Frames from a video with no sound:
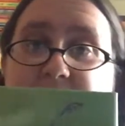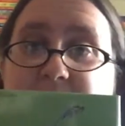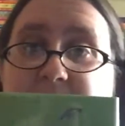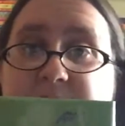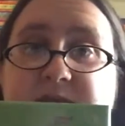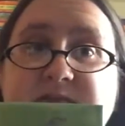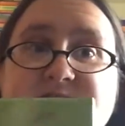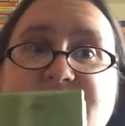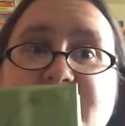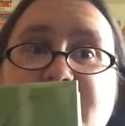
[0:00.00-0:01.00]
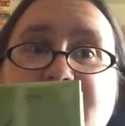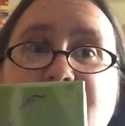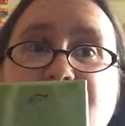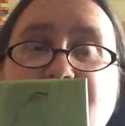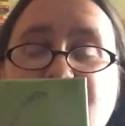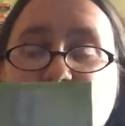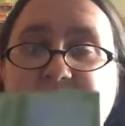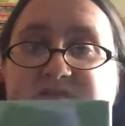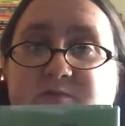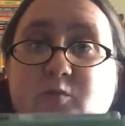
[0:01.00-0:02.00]
And the
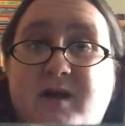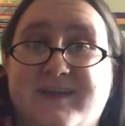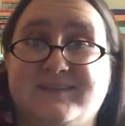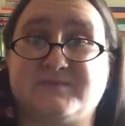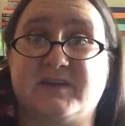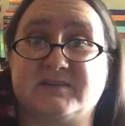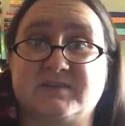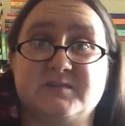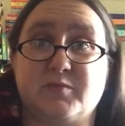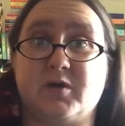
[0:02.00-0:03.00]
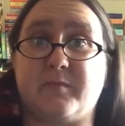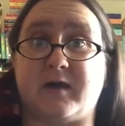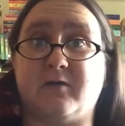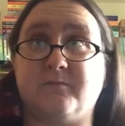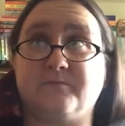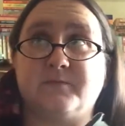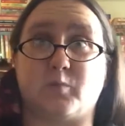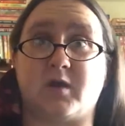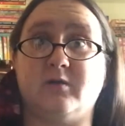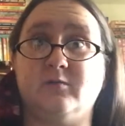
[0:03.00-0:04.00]
reason why is because it's a book about,
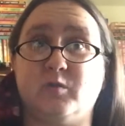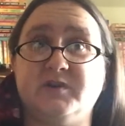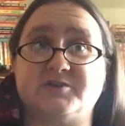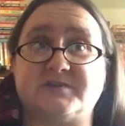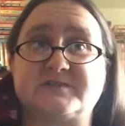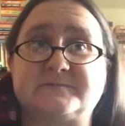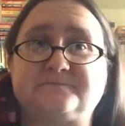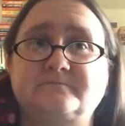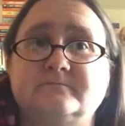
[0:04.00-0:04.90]
well, witches.